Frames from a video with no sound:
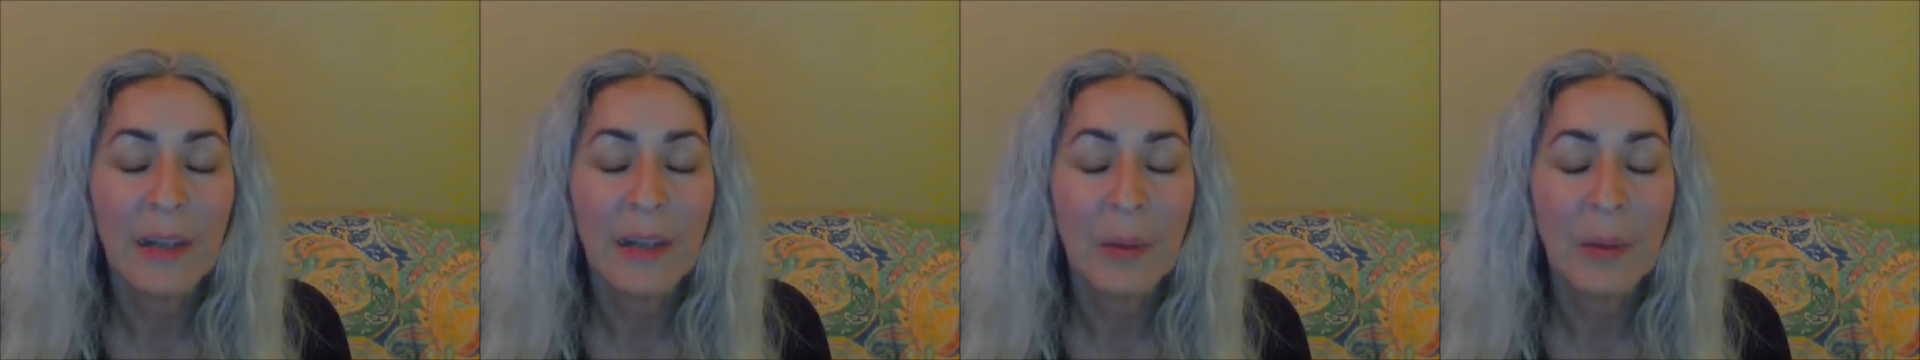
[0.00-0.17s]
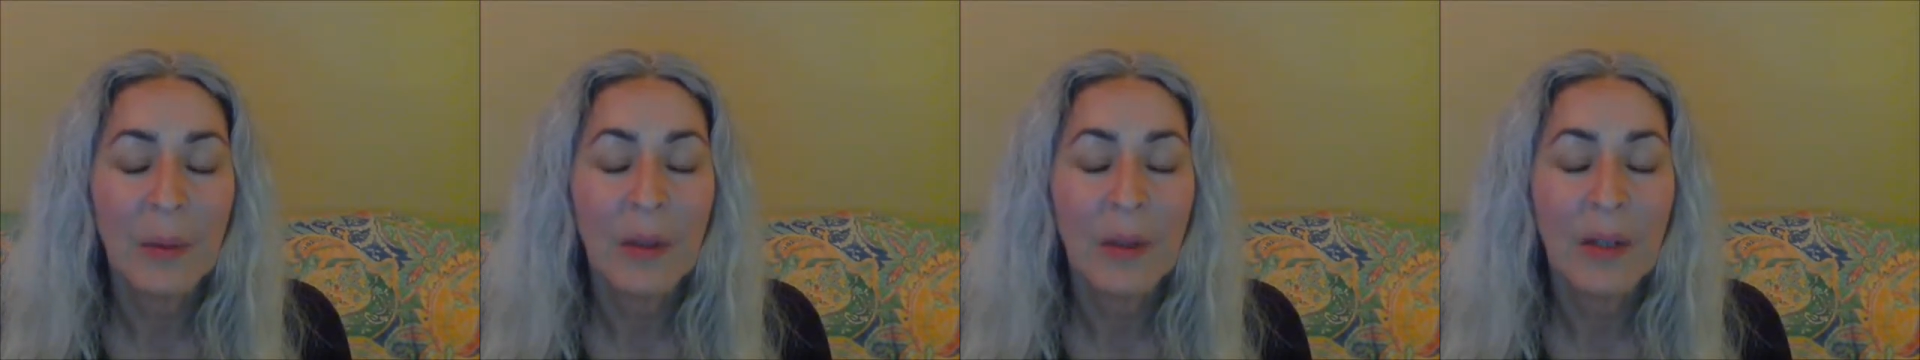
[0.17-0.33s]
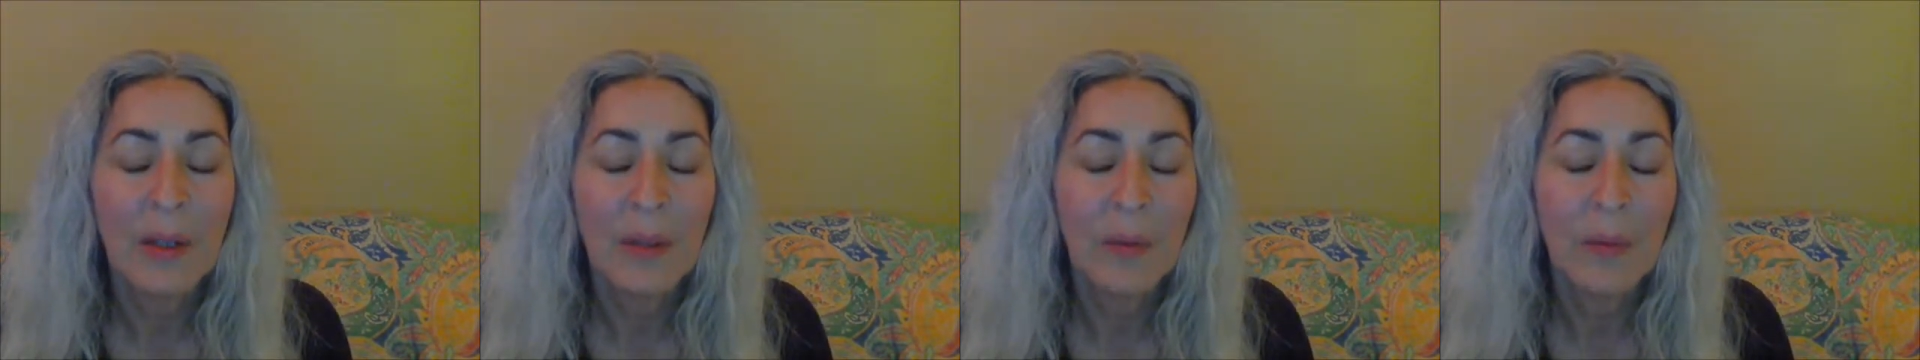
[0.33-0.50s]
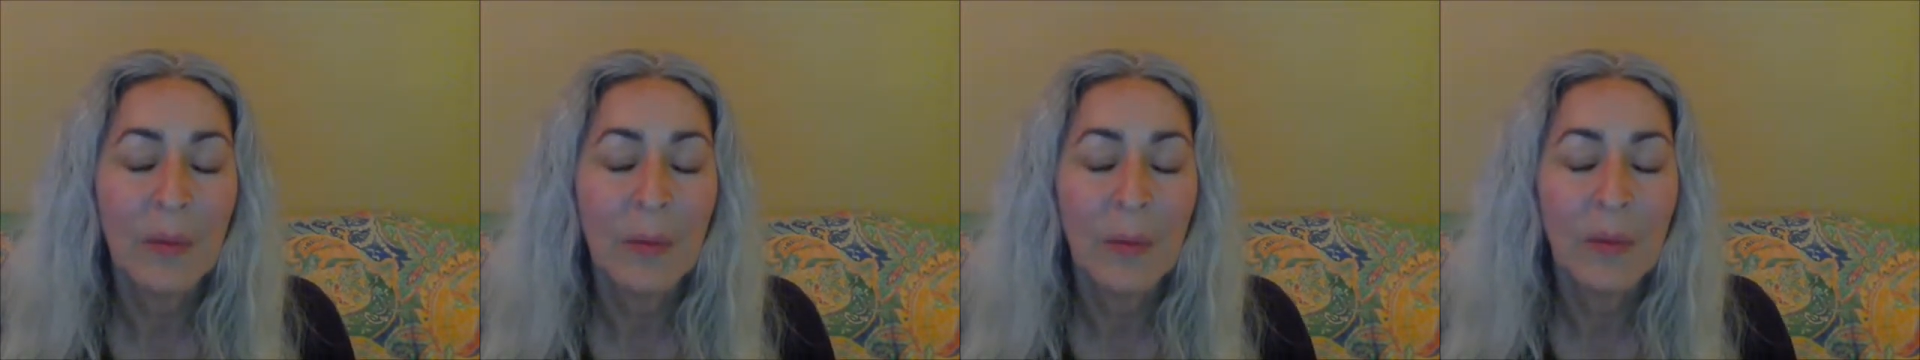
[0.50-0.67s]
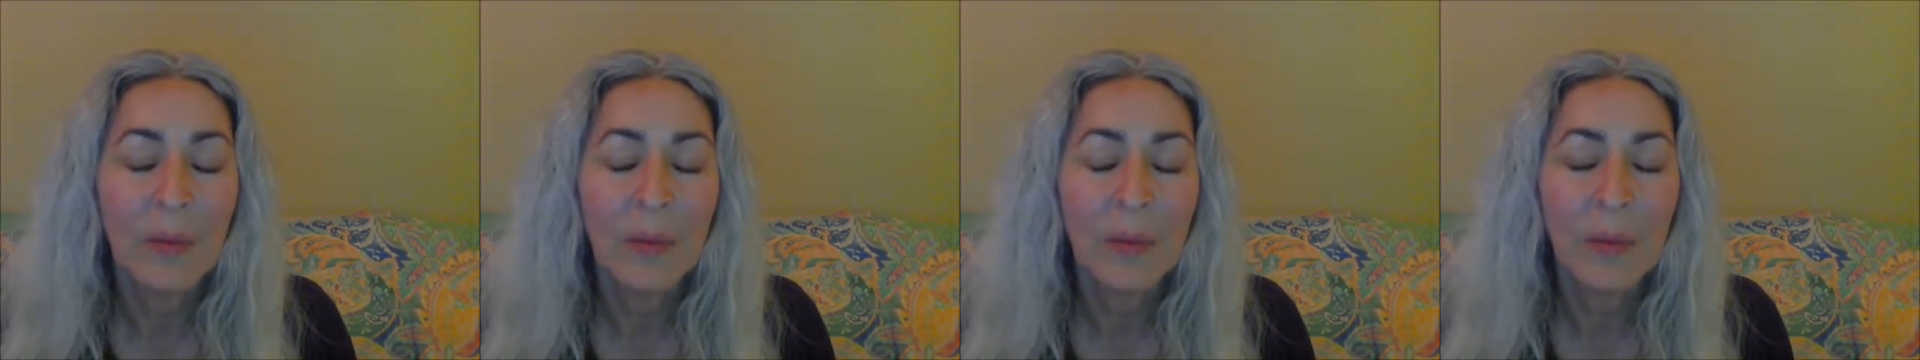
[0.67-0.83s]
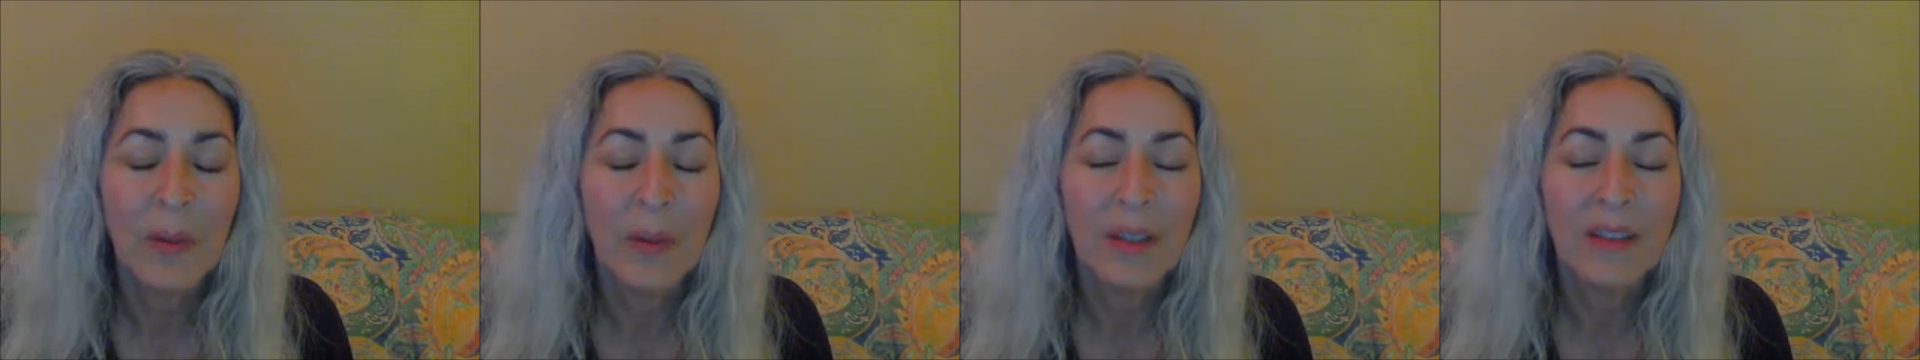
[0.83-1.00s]

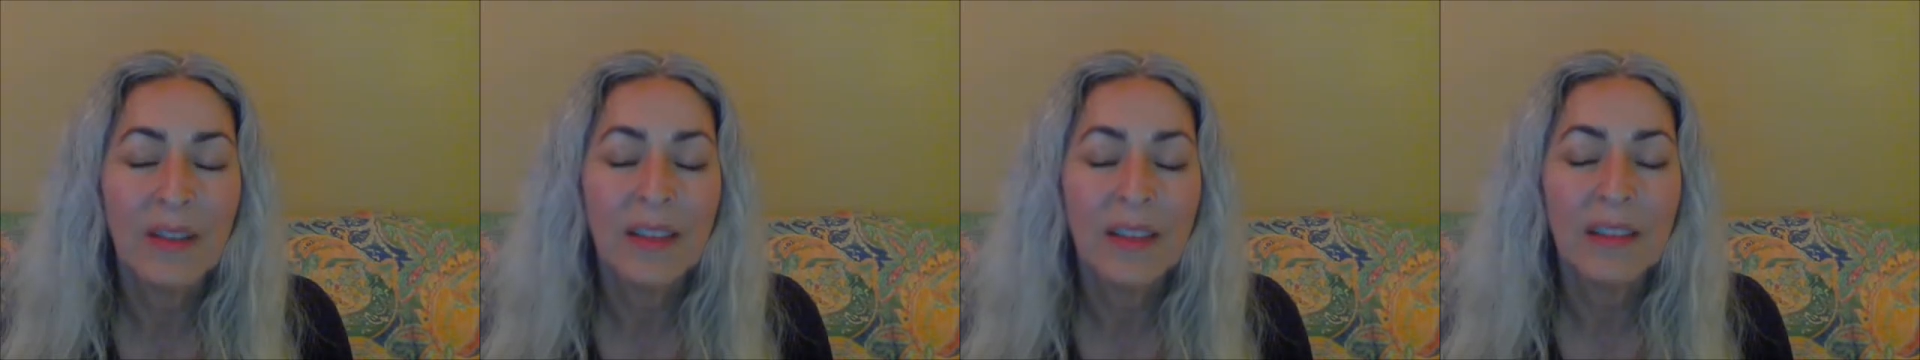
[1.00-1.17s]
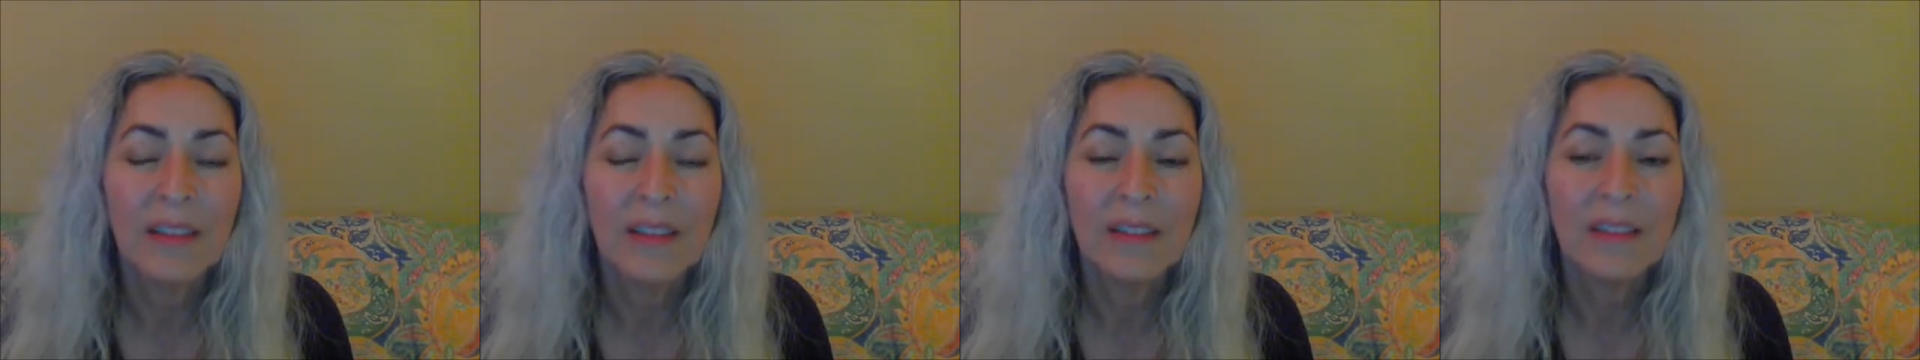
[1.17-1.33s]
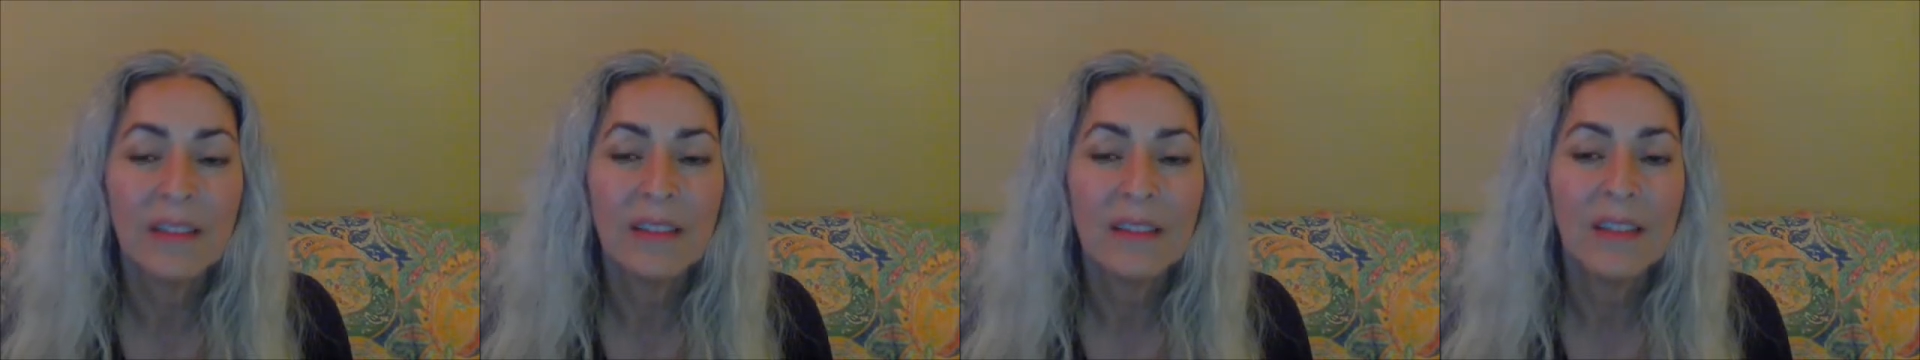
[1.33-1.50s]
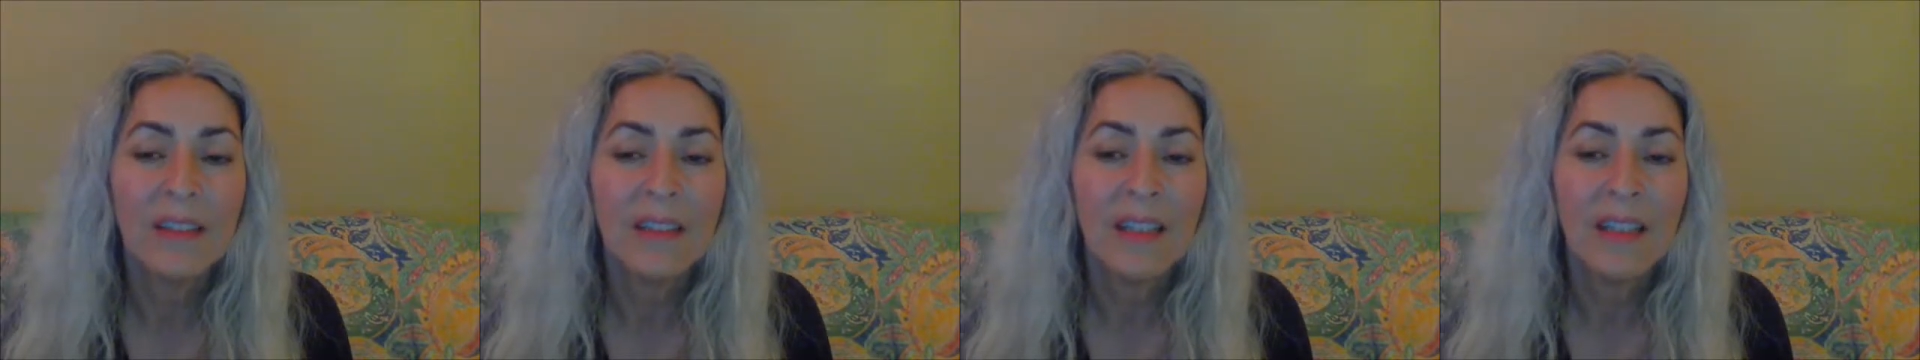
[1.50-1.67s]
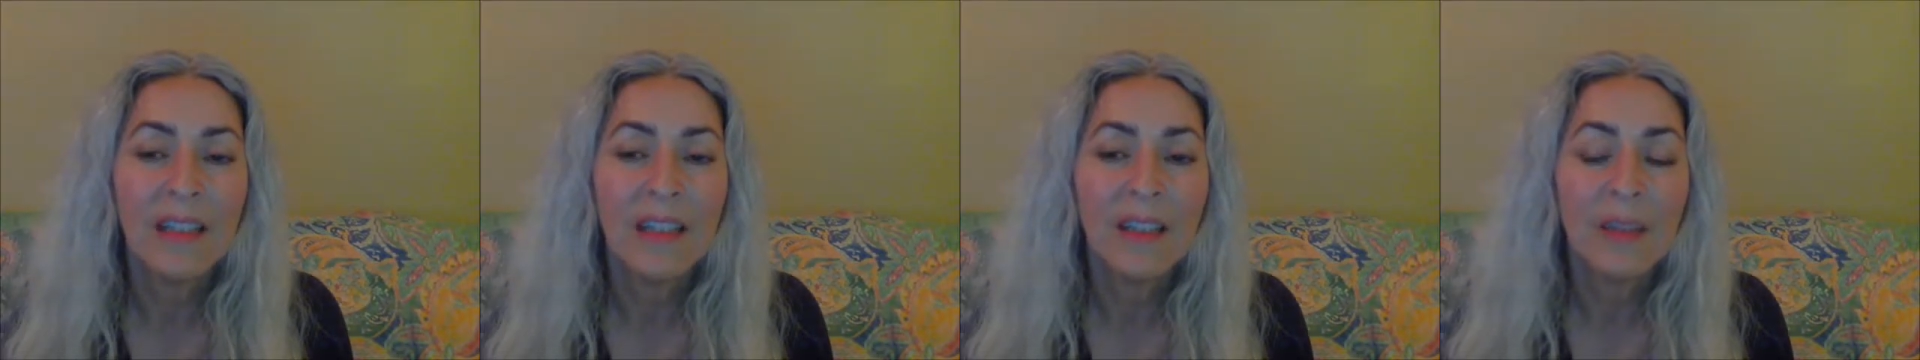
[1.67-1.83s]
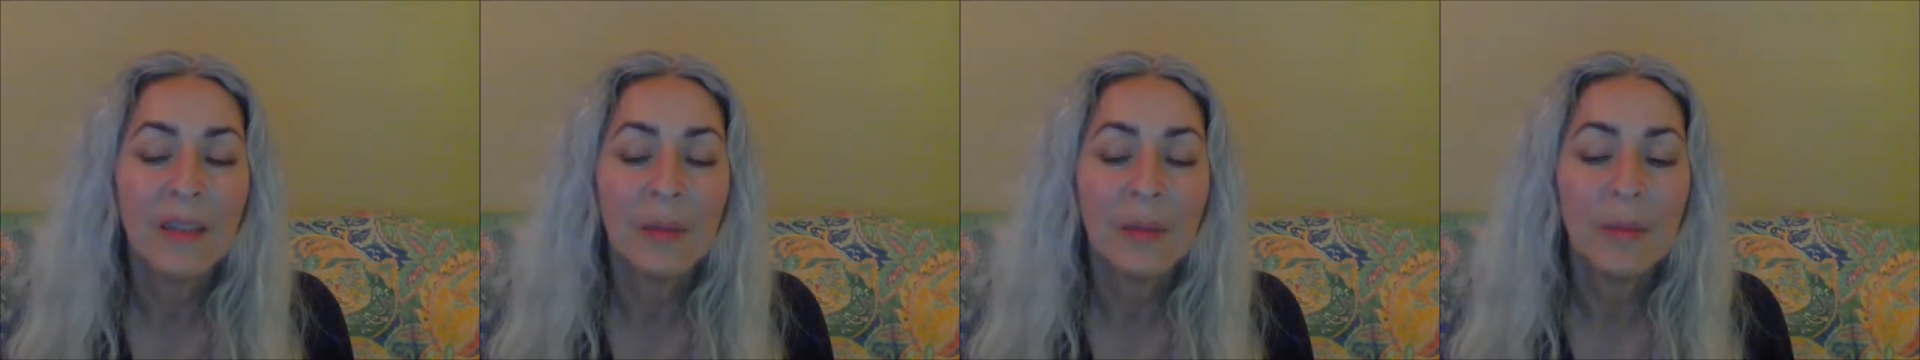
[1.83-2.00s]
one of the
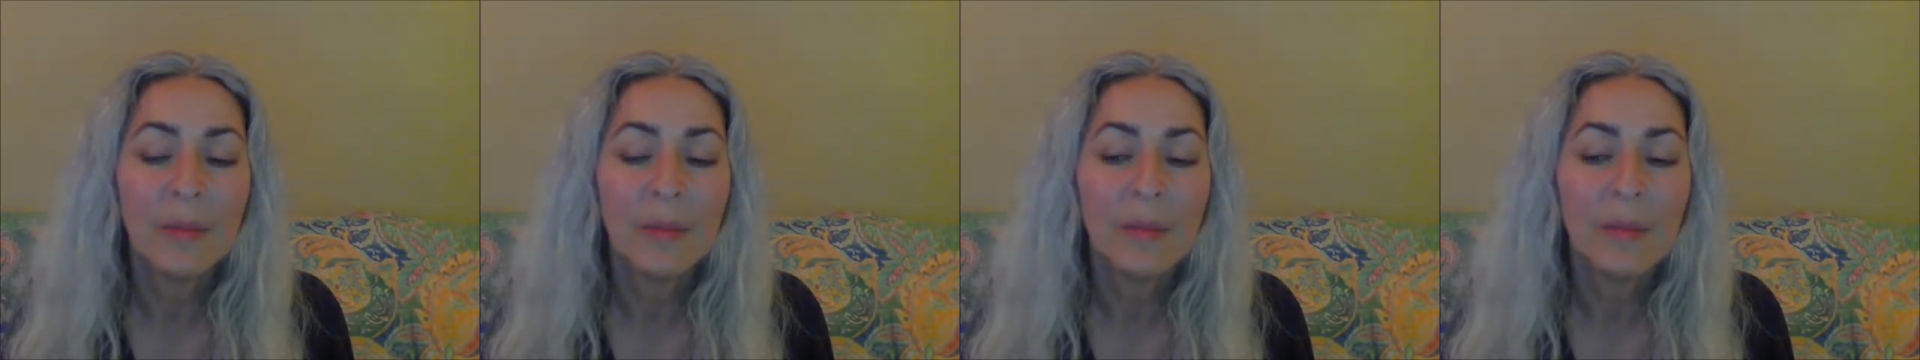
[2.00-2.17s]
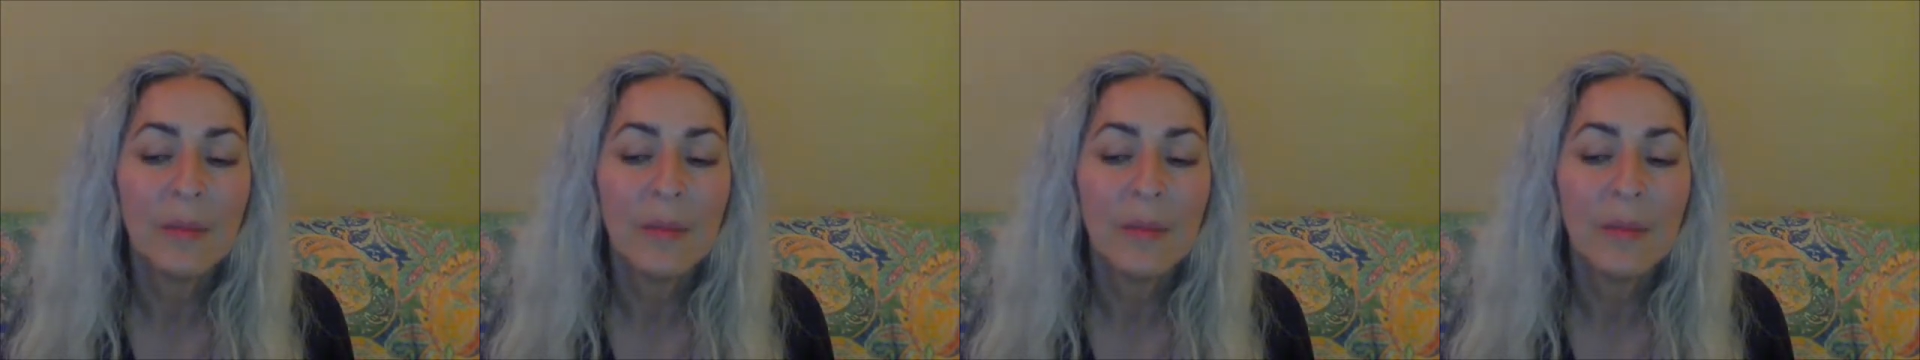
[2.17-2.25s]
um,